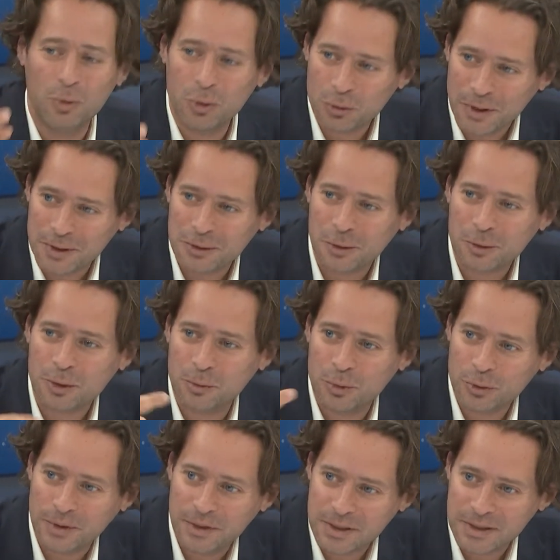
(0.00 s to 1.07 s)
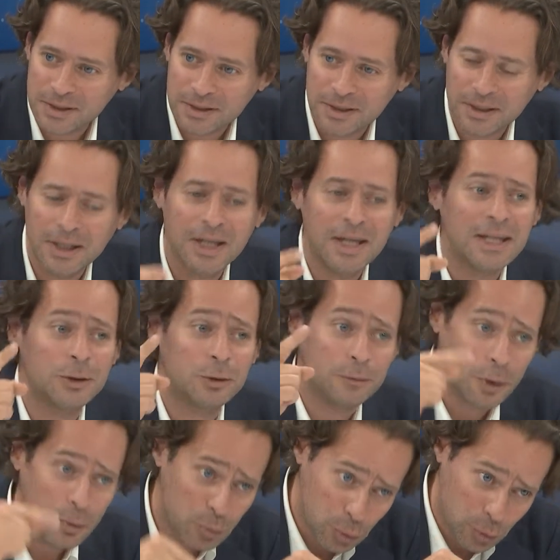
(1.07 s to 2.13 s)
So smaller groups,
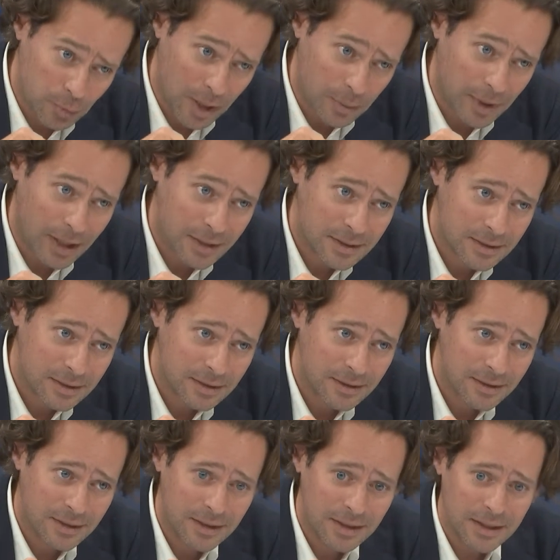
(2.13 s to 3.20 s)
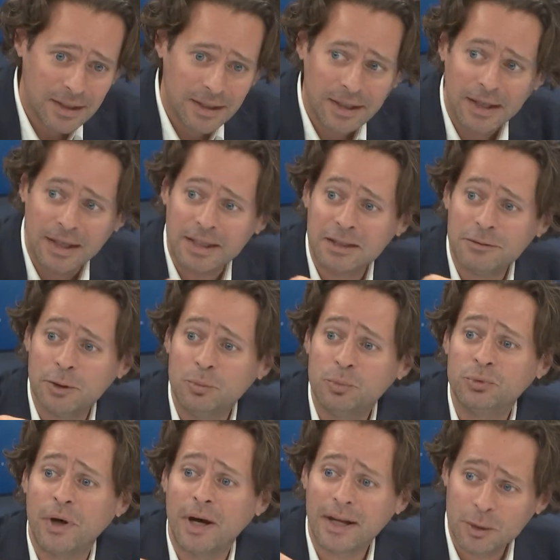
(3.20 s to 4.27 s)
they need to feel that they exist. They
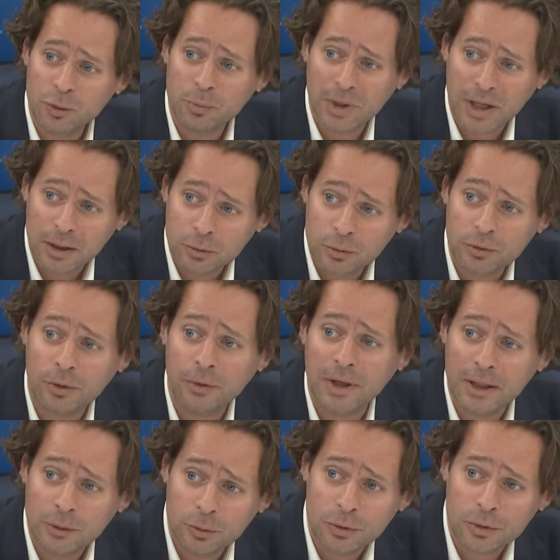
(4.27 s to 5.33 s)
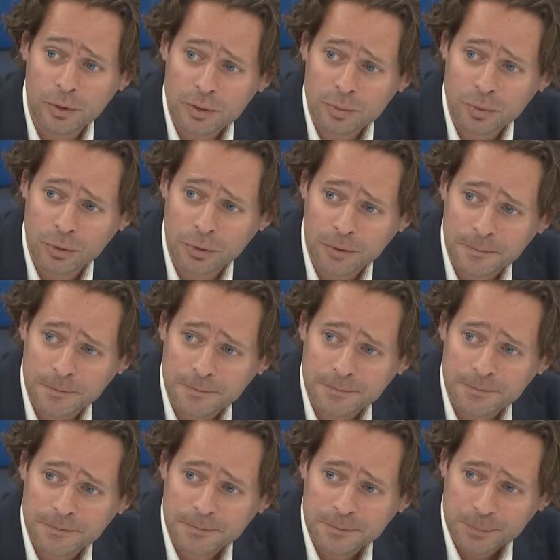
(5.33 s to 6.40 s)
don't want any more paper, and they want
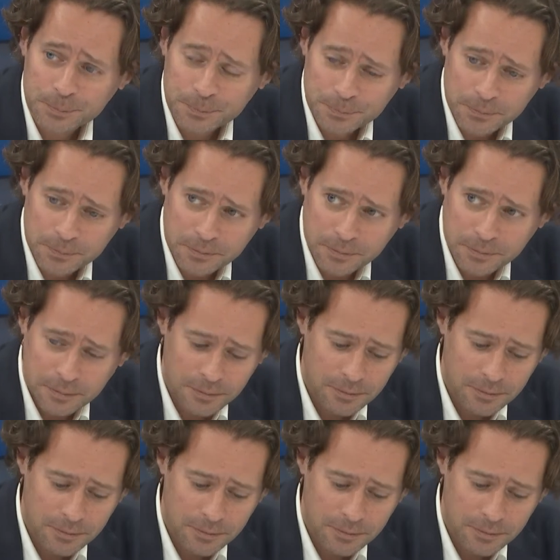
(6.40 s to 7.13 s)
to have more